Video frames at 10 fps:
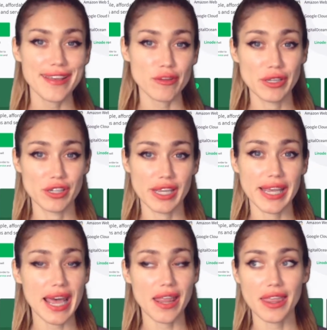you'd be
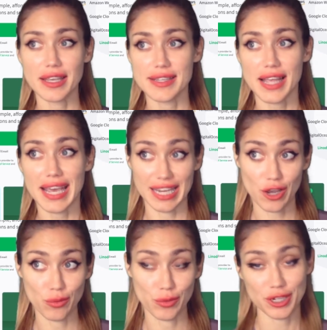looking at things
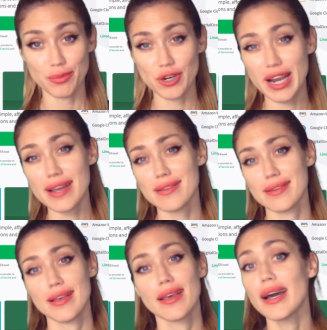like
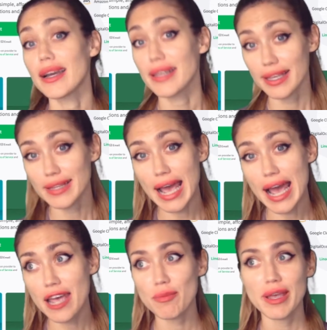WordPress, uh,
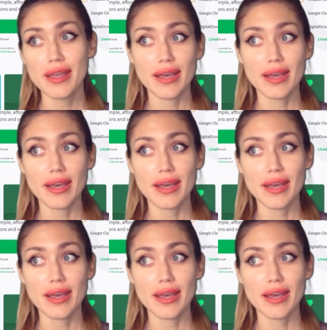GitLab,